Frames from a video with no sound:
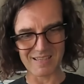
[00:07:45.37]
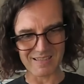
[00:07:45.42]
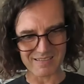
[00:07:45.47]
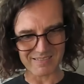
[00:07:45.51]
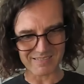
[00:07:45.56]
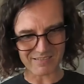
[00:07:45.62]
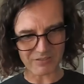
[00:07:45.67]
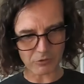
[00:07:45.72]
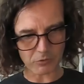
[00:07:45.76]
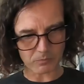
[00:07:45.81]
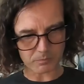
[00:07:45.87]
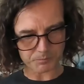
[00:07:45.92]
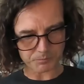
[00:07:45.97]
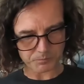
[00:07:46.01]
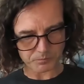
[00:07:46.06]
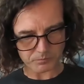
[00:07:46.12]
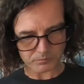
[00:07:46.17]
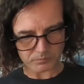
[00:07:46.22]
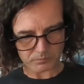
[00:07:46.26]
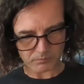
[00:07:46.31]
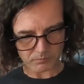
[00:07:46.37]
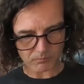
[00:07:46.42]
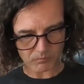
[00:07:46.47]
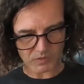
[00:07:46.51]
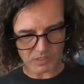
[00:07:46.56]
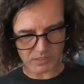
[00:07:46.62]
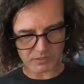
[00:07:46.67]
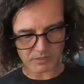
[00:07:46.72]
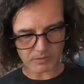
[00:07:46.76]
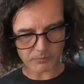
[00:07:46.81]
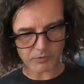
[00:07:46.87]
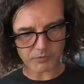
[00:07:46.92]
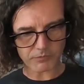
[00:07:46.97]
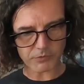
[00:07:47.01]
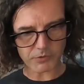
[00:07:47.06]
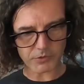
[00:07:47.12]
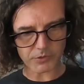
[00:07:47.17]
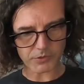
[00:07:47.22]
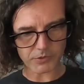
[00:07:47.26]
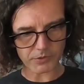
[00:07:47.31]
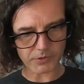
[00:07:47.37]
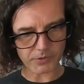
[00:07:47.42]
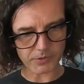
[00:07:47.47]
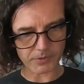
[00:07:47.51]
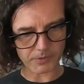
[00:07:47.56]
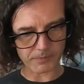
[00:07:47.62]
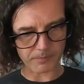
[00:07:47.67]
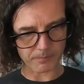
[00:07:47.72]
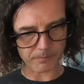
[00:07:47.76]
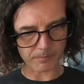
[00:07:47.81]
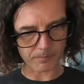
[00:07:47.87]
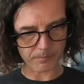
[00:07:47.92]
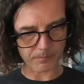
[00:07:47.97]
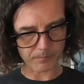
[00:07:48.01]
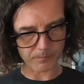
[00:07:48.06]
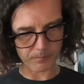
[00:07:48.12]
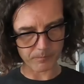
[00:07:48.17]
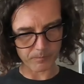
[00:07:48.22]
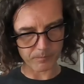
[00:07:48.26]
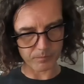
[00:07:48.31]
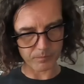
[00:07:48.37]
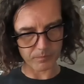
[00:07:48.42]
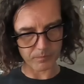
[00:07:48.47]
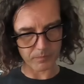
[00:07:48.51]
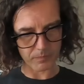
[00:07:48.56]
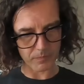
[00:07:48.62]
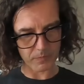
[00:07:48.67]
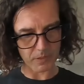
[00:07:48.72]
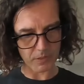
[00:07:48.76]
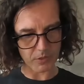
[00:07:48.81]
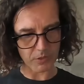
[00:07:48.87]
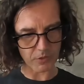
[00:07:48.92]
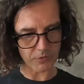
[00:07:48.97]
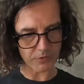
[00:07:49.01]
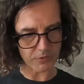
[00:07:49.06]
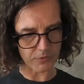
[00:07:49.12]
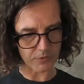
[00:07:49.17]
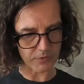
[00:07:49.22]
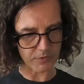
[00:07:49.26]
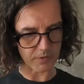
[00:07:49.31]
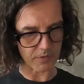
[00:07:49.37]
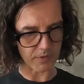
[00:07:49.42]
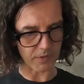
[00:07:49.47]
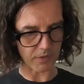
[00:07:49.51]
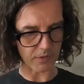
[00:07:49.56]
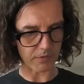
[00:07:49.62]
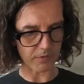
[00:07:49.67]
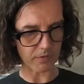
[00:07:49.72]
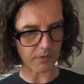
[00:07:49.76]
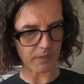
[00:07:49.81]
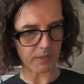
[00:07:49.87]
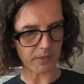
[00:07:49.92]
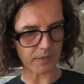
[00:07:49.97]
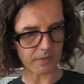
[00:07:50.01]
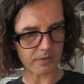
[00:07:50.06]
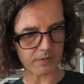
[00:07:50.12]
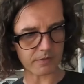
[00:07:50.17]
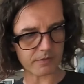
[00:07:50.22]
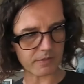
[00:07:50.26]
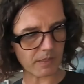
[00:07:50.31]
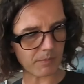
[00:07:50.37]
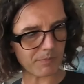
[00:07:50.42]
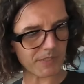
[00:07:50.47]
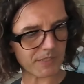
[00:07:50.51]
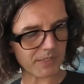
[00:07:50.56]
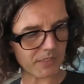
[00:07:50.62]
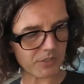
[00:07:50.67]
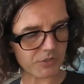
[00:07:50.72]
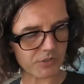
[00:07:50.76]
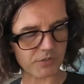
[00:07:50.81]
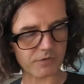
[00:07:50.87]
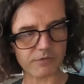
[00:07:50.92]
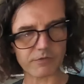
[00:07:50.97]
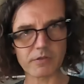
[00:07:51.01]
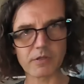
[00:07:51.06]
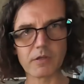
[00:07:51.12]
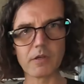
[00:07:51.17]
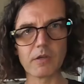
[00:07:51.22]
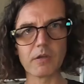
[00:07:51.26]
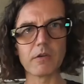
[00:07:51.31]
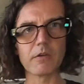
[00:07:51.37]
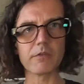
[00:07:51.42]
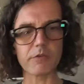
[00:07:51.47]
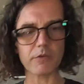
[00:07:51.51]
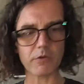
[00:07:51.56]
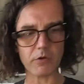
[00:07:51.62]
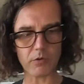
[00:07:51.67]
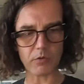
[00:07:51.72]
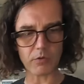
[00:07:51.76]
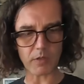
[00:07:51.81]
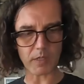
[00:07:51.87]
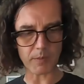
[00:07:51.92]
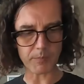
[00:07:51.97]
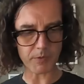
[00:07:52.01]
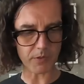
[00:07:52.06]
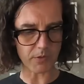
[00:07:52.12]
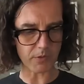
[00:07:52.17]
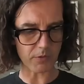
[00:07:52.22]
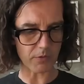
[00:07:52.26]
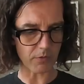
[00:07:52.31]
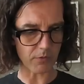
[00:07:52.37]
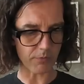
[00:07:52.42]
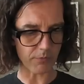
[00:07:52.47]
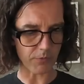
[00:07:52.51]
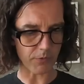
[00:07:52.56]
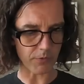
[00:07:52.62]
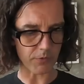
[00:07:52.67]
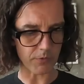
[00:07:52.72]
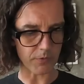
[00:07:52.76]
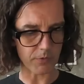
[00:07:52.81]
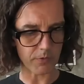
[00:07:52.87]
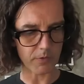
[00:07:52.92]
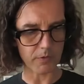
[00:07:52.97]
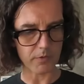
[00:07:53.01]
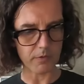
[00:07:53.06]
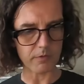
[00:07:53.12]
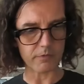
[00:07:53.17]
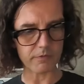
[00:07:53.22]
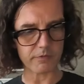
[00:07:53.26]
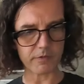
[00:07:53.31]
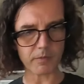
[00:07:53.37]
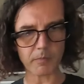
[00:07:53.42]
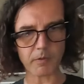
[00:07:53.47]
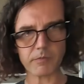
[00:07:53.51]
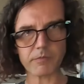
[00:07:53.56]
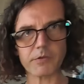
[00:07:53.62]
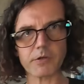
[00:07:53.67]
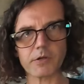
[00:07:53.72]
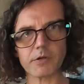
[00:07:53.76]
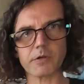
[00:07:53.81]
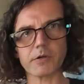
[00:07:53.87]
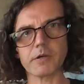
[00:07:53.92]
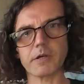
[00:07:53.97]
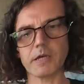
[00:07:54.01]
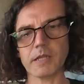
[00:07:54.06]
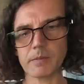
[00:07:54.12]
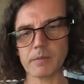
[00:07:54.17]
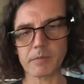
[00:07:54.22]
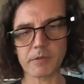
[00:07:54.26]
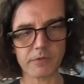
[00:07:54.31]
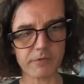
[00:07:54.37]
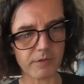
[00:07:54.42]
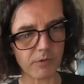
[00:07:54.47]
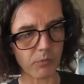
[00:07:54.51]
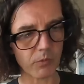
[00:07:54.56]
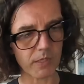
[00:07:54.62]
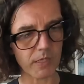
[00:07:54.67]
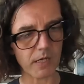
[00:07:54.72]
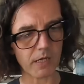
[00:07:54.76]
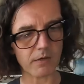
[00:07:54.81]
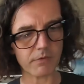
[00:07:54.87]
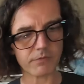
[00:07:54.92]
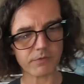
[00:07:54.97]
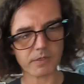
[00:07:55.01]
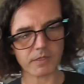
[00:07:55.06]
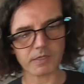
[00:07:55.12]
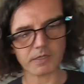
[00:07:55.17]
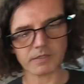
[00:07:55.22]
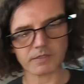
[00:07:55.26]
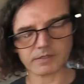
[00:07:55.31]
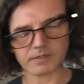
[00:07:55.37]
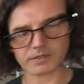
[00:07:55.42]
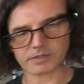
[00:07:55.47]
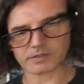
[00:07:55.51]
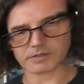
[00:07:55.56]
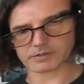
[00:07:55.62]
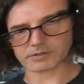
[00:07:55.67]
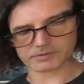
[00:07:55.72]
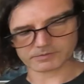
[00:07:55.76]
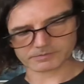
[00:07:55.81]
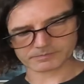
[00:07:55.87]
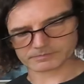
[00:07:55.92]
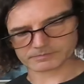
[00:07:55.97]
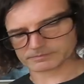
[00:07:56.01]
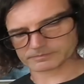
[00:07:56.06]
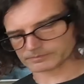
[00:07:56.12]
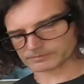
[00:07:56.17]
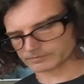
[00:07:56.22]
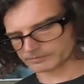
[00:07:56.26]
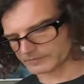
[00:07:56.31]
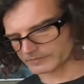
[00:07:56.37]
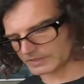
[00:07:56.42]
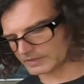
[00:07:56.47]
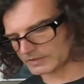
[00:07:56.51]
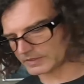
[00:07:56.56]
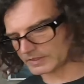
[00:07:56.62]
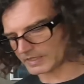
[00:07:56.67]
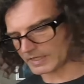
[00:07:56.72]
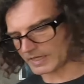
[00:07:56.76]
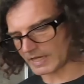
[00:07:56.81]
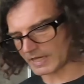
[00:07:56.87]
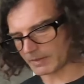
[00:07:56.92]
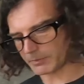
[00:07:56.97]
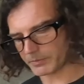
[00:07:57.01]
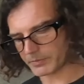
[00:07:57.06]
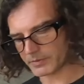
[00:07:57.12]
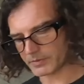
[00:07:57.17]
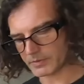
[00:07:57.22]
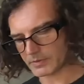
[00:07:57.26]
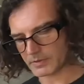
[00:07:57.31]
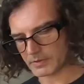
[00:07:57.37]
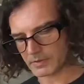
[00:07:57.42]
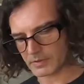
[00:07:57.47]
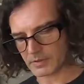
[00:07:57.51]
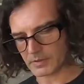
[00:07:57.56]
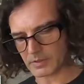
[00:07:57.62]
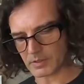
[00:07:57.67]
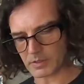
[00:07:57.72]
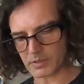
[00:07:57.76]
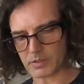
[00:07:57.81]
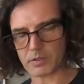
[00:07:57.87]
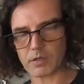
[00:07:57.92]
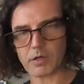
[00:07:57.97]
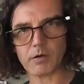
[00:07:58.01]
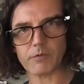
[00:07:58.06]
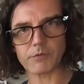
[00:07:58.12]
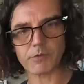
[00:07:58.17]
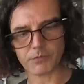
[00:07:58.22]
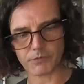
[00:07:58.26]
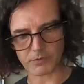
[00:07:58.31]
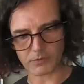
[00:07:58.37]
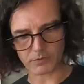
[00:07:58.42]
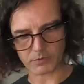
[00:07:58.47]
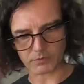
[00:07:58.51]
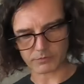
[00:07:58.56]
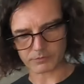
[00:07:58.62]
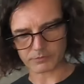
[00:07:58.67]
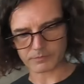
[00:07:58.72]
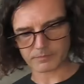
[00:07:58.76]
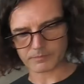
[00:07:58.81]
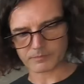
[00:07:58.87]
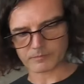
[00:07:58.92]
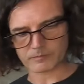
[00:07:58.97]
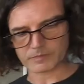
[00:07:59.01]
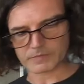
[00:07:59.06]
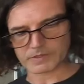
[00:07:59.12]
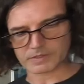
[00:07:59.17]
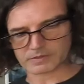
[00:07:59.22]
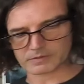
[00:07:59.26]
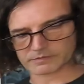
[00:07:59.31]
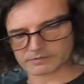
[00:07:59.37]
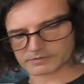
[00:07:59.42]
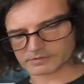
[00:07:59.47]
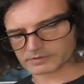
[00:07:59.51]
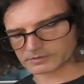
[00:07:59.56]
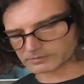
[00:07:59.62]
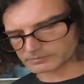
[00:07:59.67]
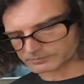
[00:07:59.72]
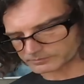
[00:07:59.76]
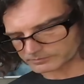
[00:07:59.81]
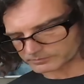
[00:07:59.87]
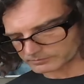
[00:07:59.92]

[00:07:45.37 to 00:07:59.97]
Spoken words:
So in terms of the content in there and the applications, so I'm going to go over some of the elements that we have in the app of the focals. So